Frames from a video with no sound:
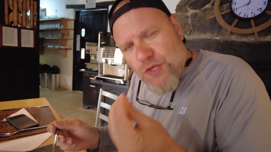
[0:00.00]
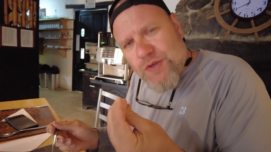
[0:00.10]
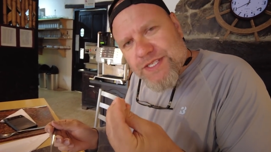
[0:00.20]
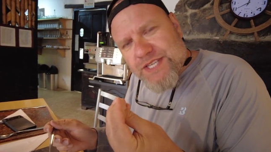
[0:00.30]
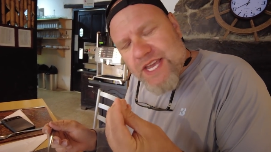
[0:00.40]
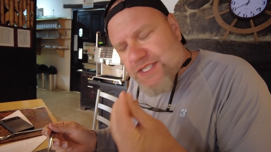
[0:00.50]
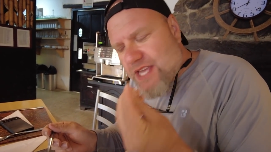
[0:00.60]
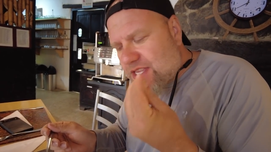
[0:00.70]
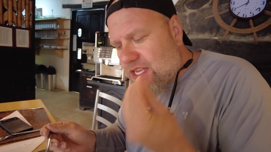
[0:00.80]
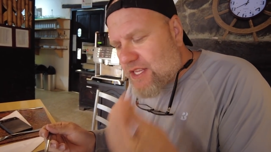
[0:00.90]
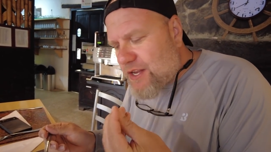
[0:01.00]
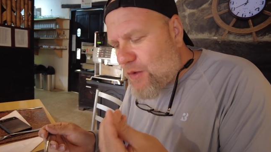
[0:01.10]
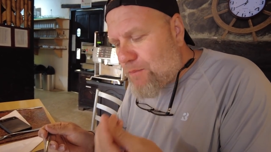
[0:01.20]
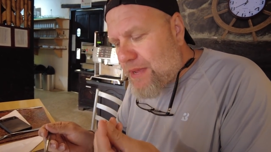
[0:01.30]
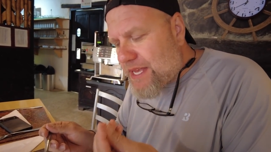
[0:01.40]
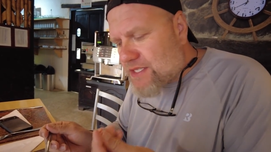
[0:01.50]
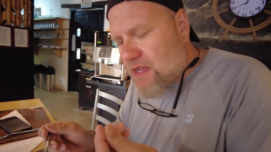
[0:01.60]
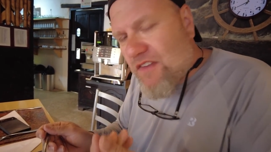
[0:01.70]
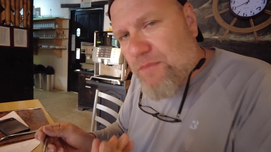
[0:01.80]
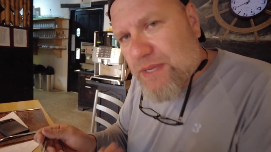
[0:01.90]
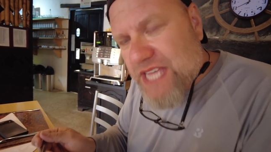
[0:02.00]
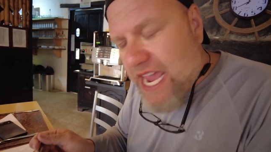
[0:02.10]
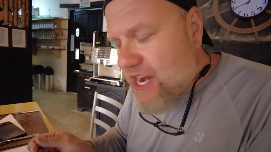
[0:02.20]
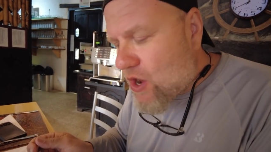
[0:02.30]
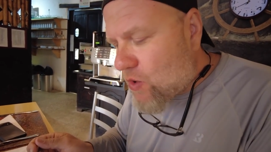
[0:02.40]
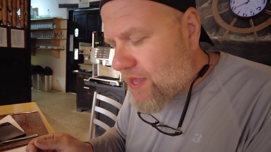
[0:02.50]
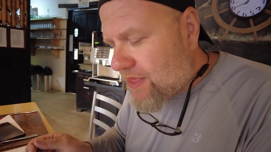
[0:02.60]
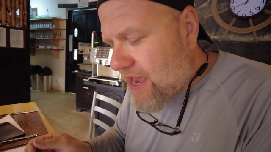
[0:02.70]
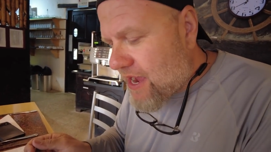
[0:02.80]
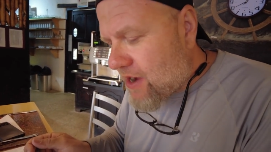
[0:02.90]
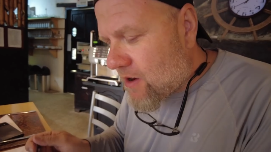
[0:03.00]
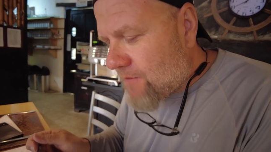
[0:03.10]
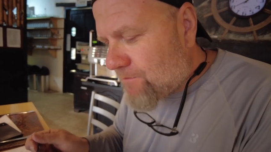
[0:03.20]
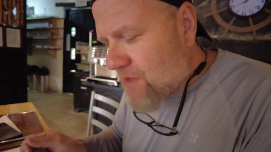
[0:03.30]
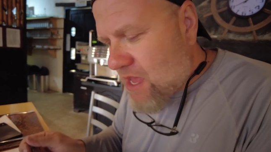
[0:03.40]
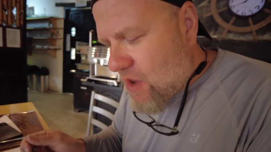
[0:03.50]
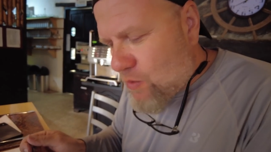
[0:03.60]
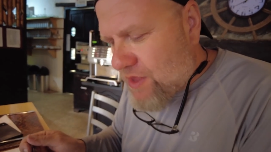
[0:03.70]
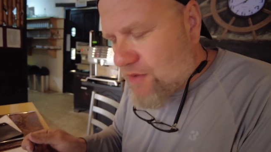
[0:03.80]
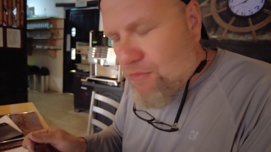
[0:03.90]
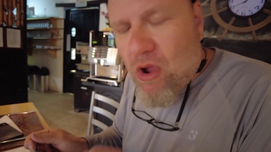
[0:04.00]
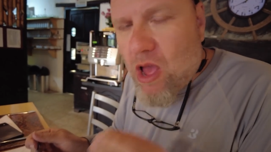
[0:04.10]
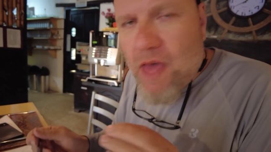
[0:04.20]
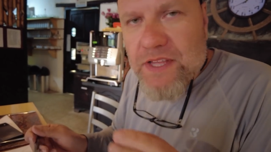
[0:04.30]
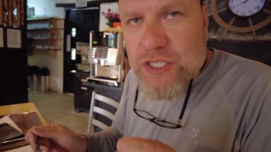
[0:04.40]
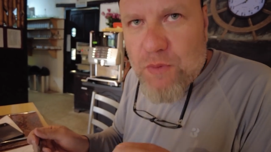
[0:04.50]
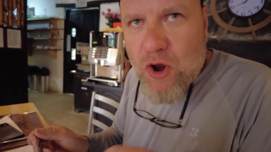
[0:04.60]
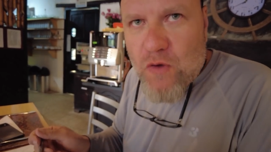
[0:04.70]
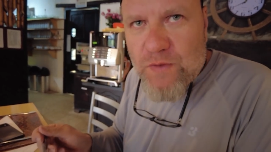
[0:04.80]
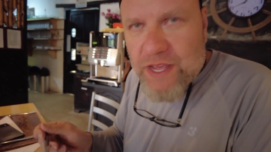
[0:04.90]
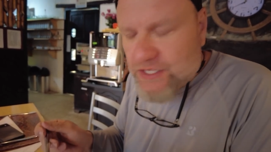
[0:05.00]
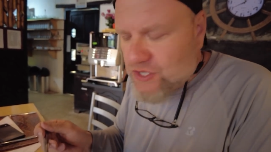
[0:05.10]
Mm. You can taste like the little bits of potato in there with the broth. It's perfect.